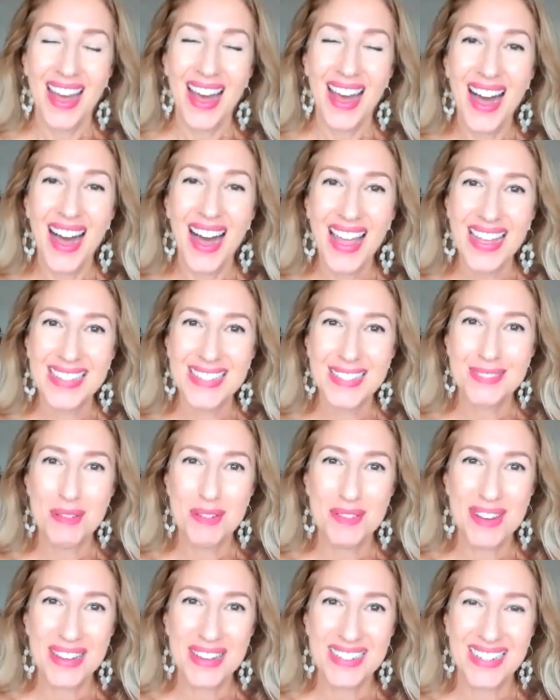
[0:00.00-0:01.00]
Hi, it's
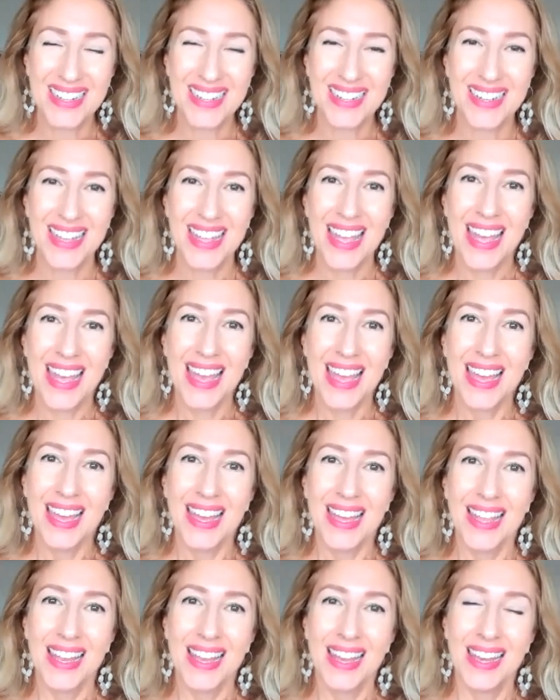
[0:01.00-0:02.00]
Marina.
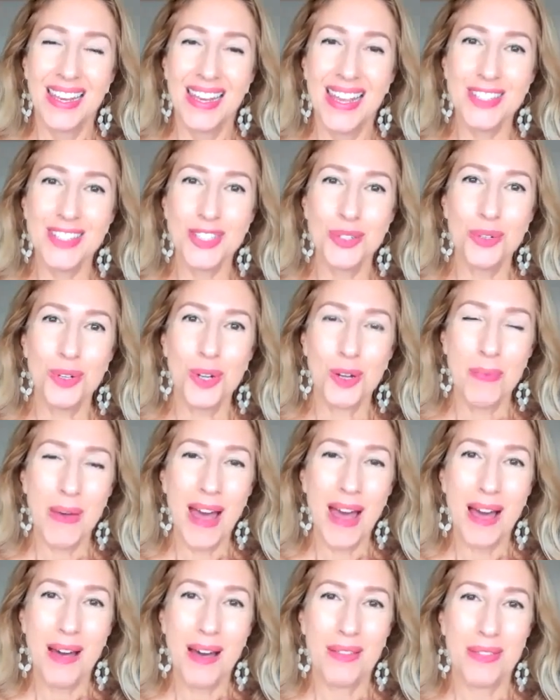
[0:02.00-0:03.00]
Let's talk
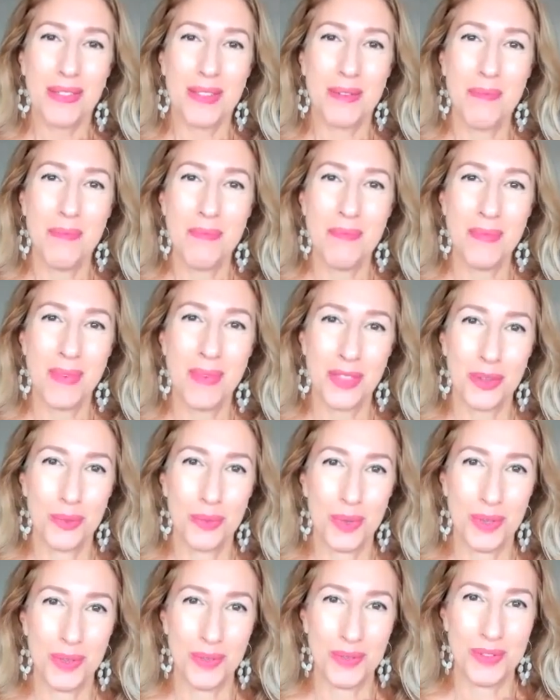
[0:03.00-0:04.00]
about the mother
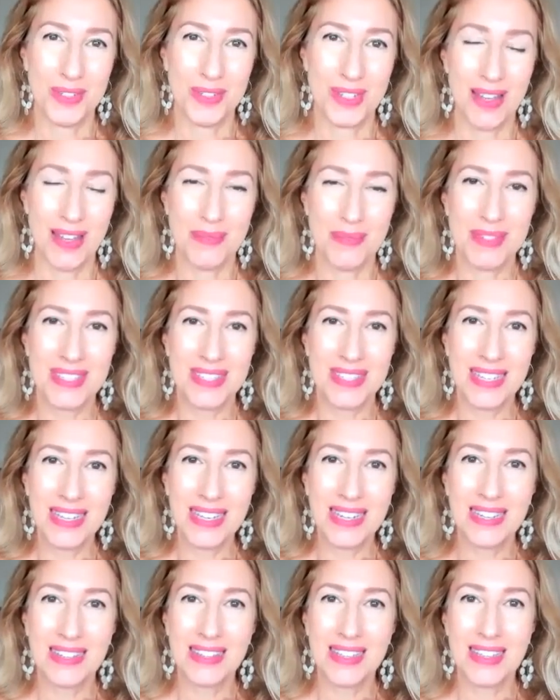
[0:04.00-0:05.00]
wound. I'm
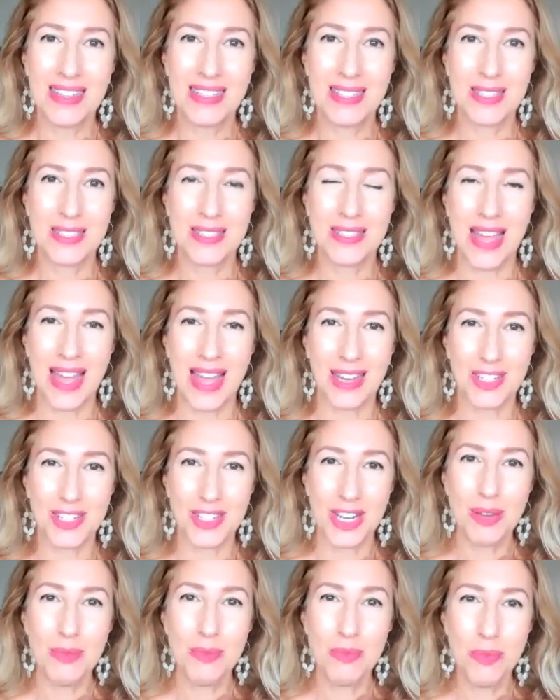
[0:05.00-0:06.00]
seeing this
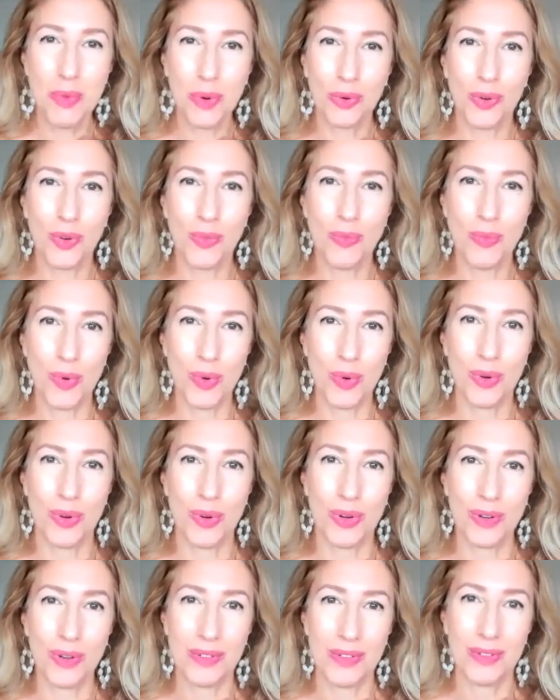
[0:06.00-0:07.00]
actually more and
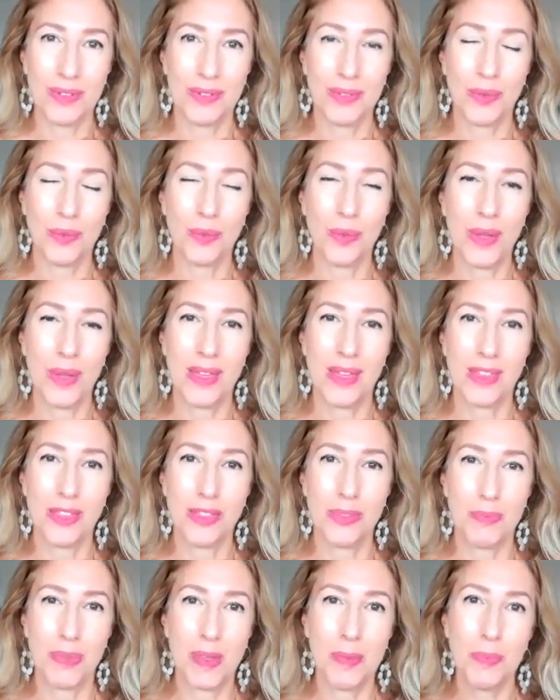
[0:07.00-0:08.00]
more
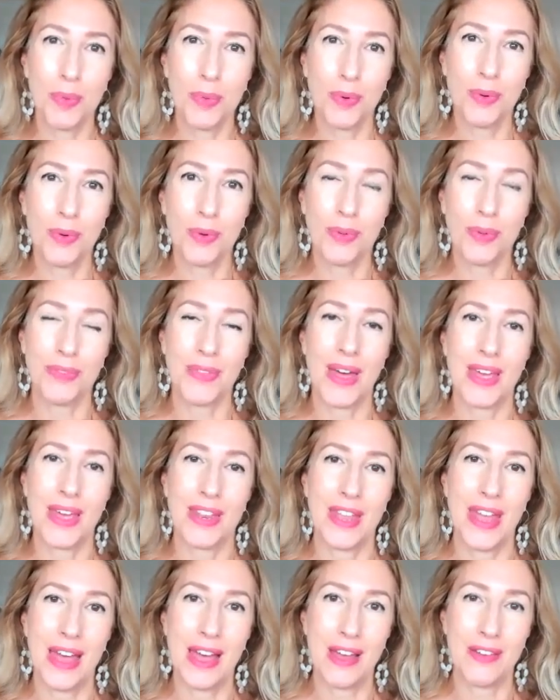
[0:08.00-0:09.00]
with people that
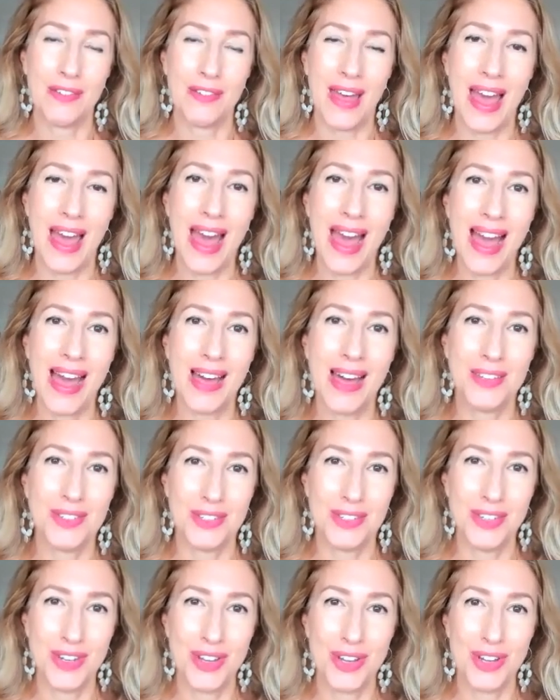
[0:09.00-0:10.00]
have had
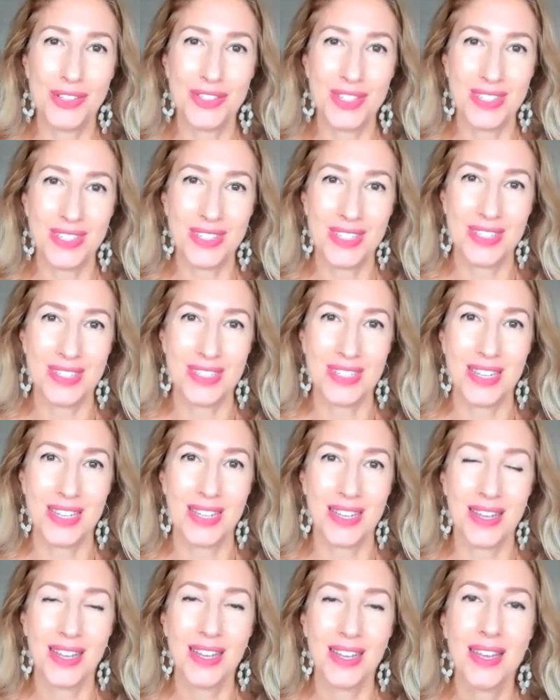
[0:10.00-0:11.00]

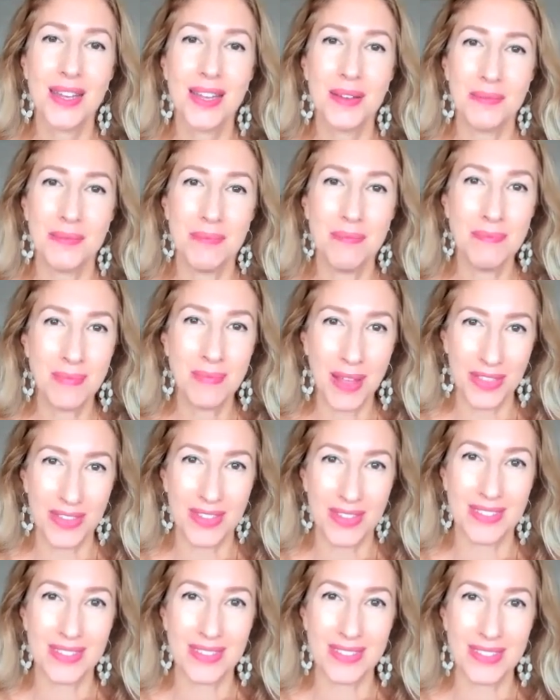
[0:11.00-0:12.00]
narcissistic
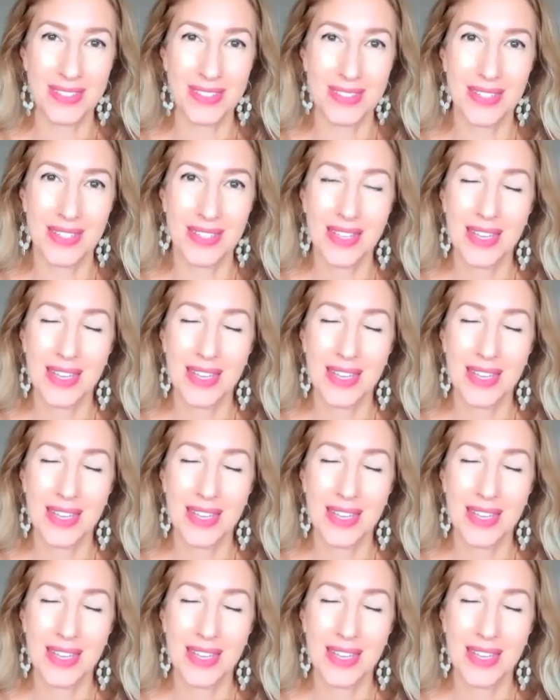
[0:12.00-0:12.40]
mothers.